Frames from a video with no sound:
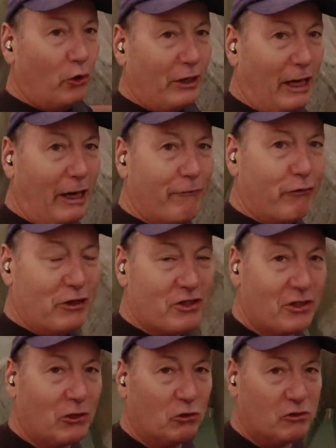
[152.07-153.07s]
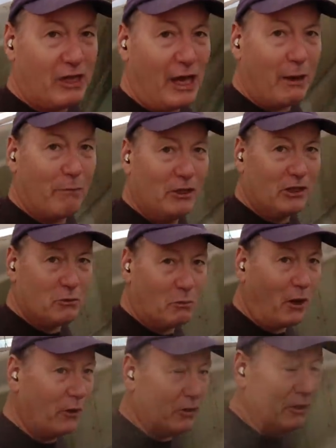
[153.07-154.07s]
on every single tab in this
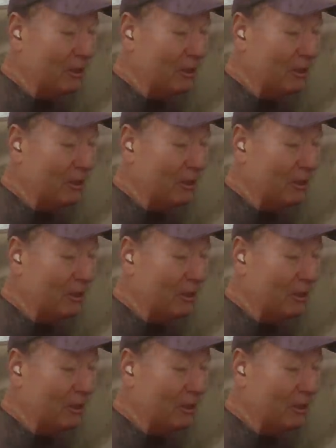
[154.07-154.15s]
boat.